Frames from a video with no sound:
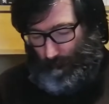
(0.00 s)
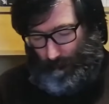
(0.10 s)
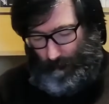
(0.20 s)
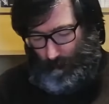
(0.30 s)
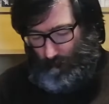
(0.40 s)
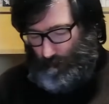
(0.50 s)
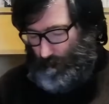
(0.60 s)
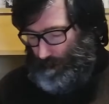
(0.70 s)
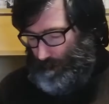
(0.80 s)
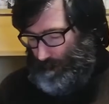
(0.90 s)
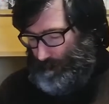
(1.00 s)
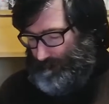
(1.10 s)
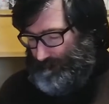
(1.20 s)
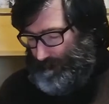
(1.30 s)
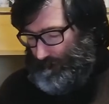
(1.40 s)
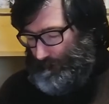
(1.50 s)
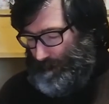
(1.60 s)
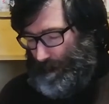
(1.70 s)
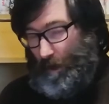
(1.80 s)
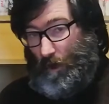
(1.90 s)
And he sent
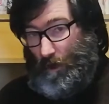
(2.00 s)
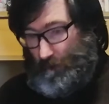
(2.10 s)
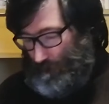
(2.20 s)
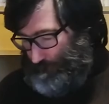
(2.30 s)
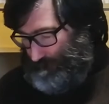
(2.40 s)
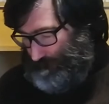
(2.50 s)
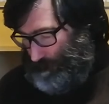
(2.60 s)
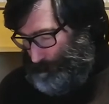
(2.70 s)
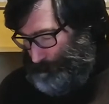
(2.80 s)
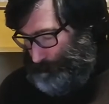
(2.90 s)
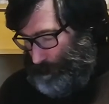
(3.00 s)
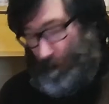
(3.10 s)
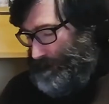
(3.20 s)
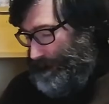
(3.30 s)
me a lot of stuff,